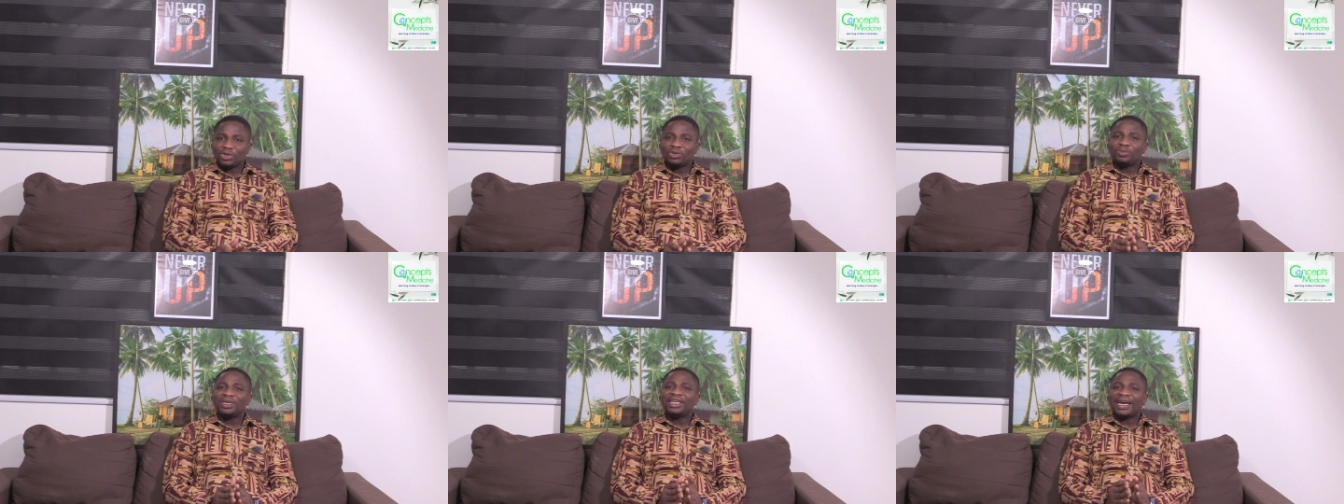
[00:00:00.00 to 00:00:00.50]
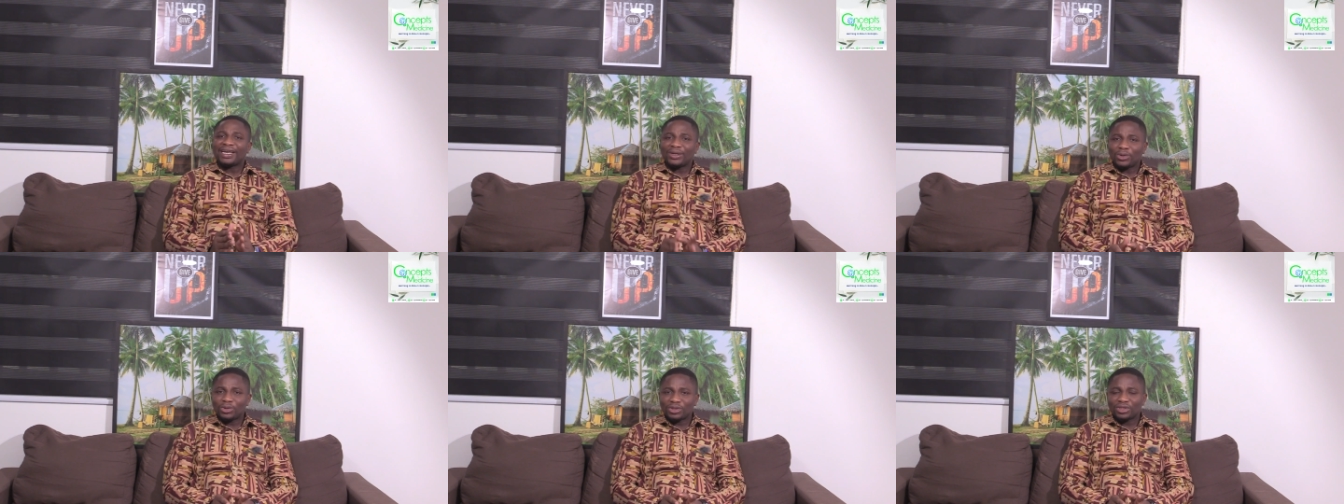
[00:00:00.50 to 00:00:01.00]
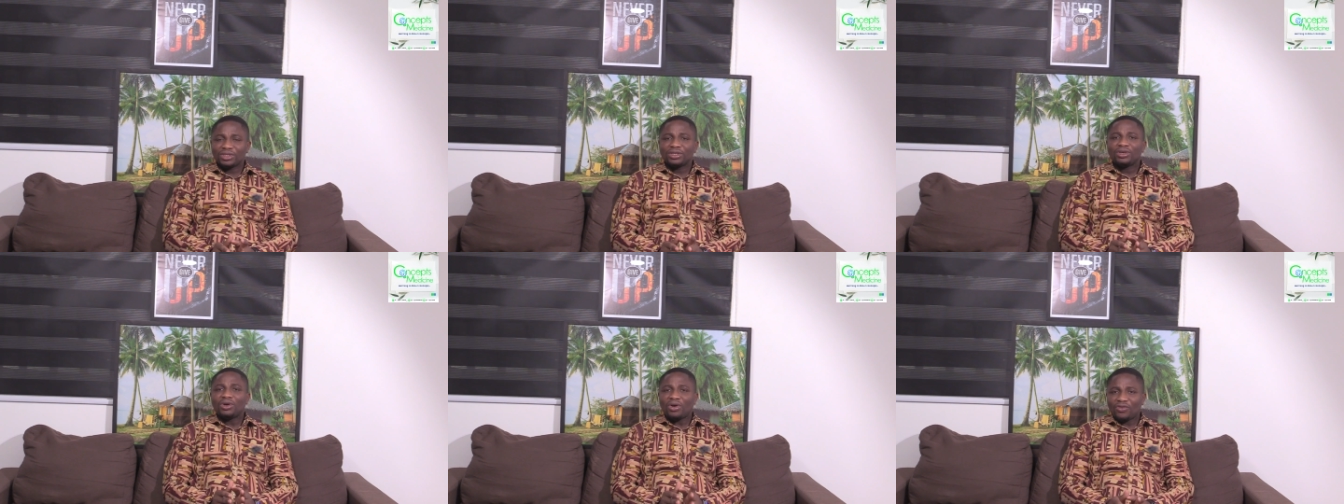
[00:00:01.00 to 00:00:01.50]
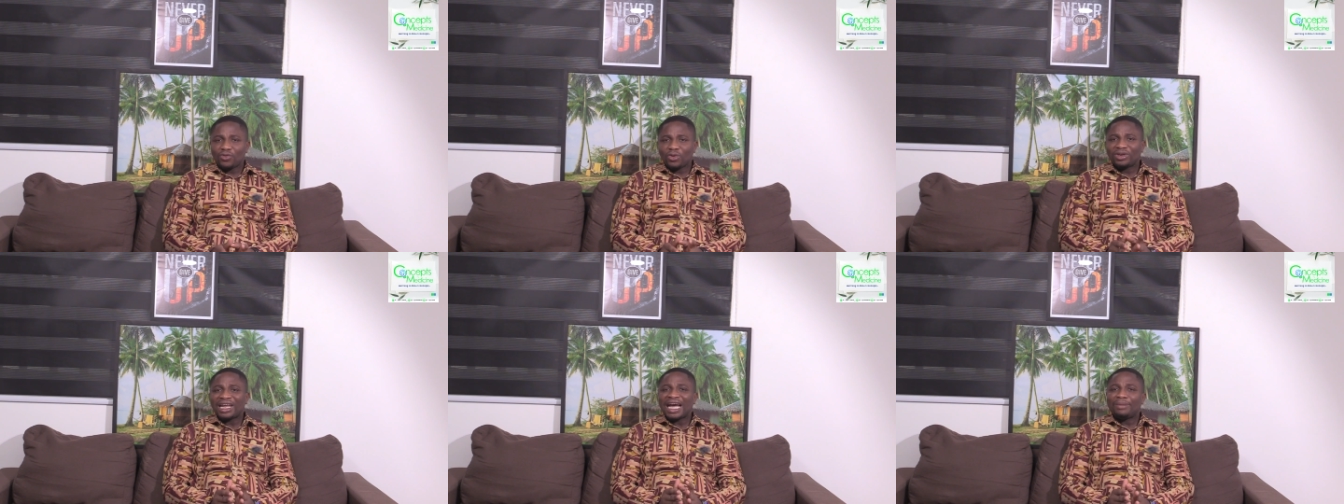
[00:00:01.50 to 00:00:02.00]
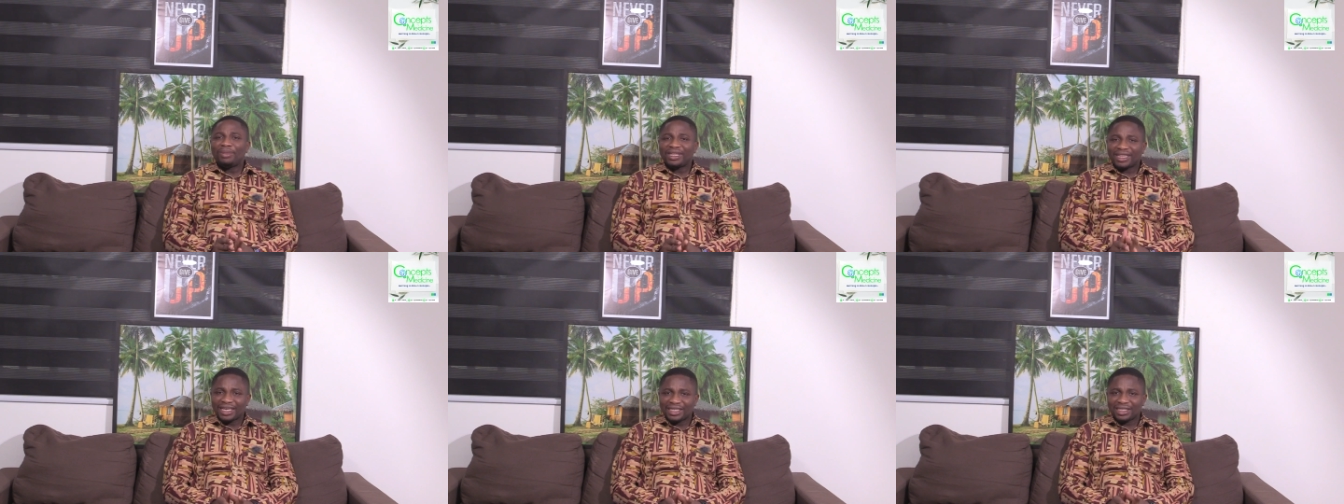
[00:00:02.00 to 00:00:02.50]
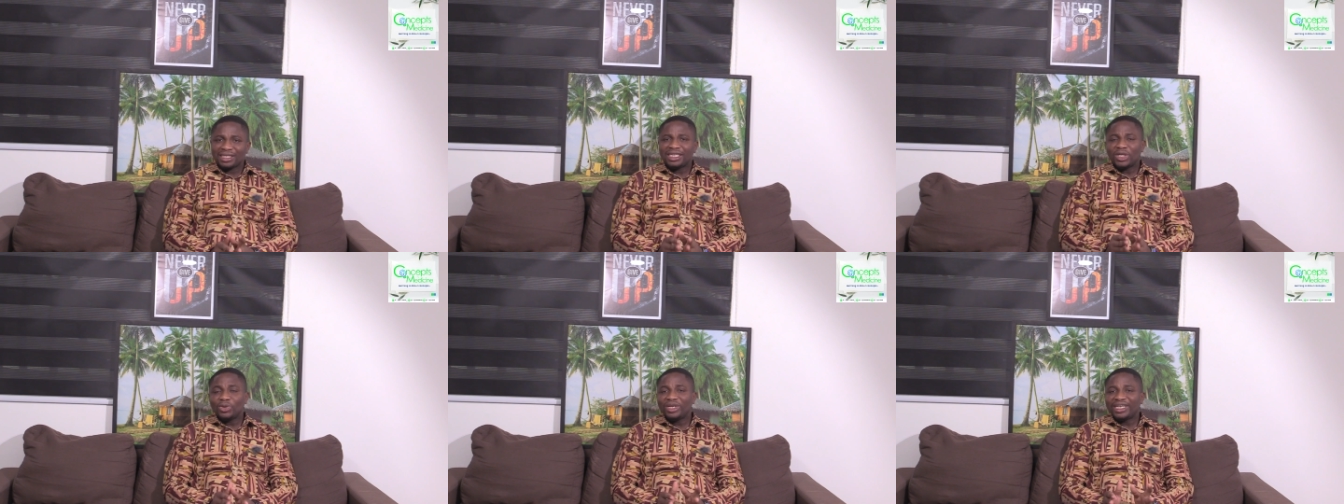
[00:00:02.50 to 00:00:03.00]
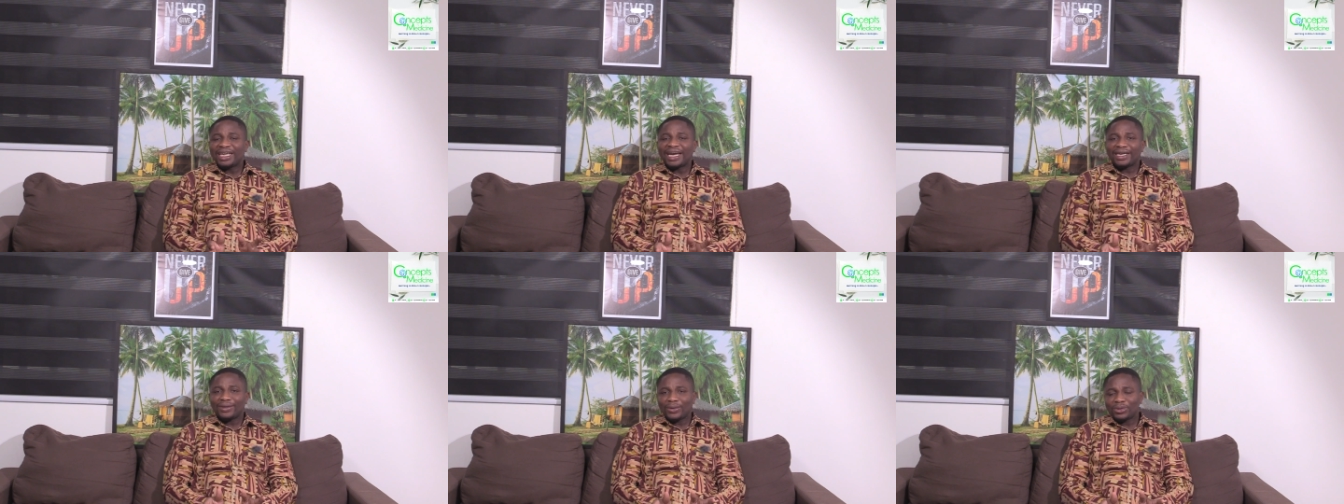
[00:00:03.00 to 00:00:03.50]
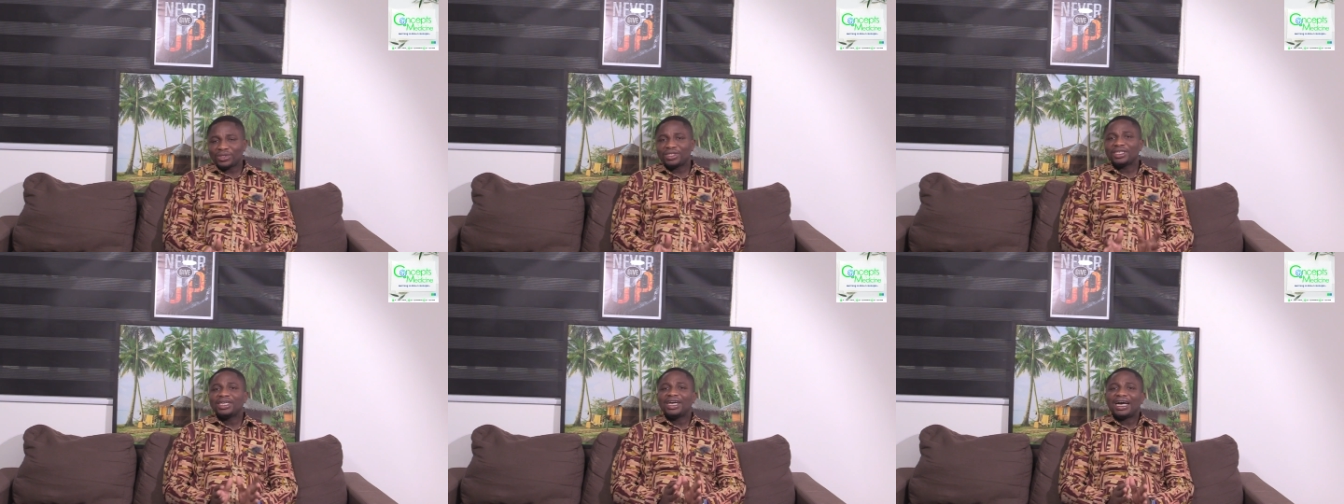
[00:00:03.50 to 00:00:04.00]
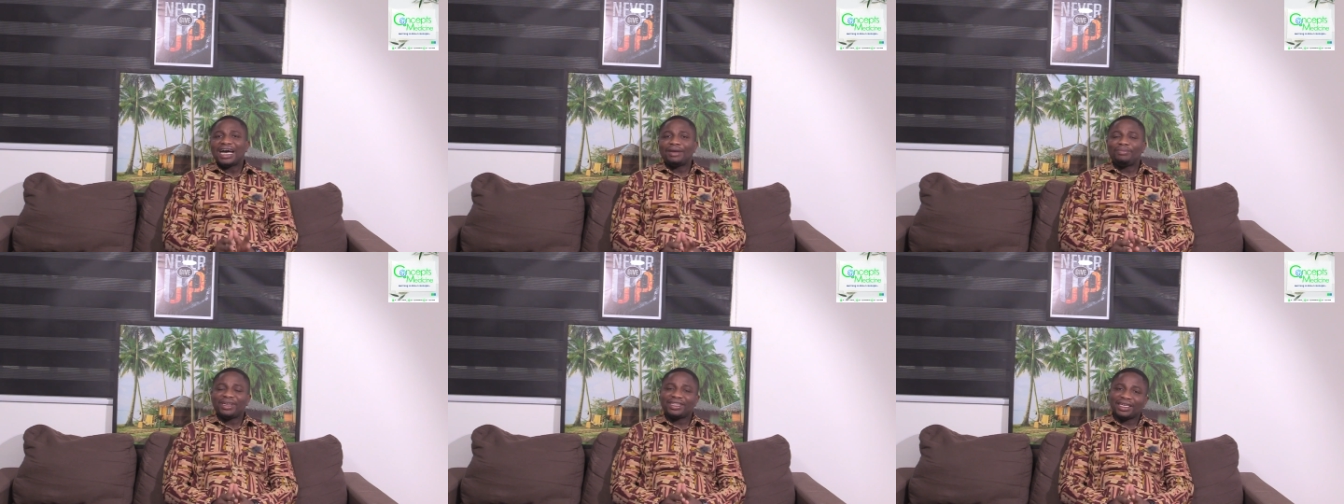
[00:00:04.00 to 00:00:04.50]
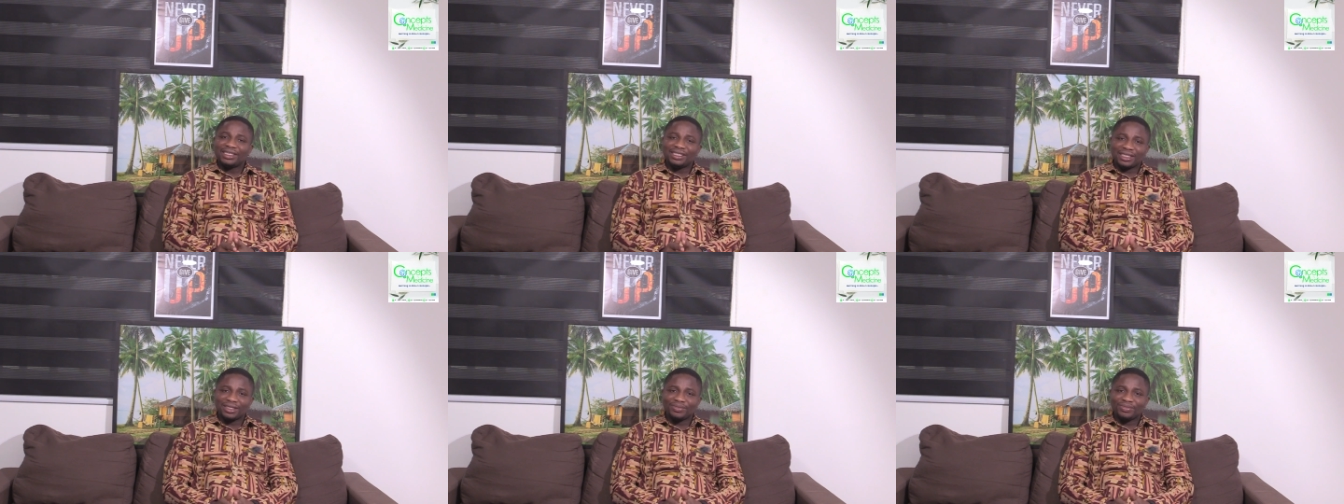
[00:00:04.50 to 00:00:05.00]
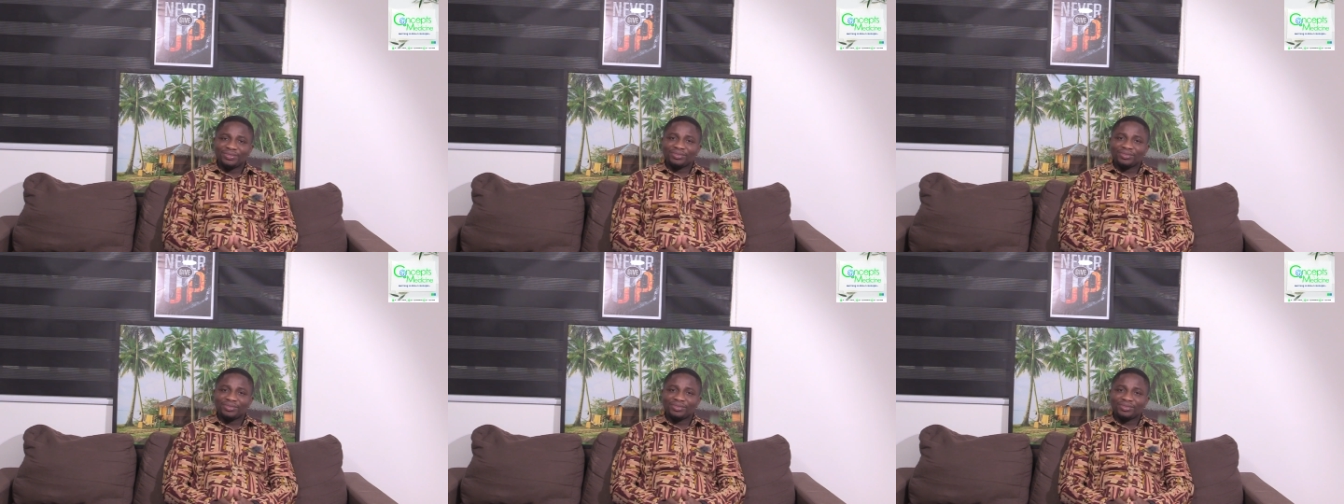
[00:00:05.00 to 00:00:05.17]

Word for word: You will be diagnosed of what? Hypertension, newly diagnosed hypertension.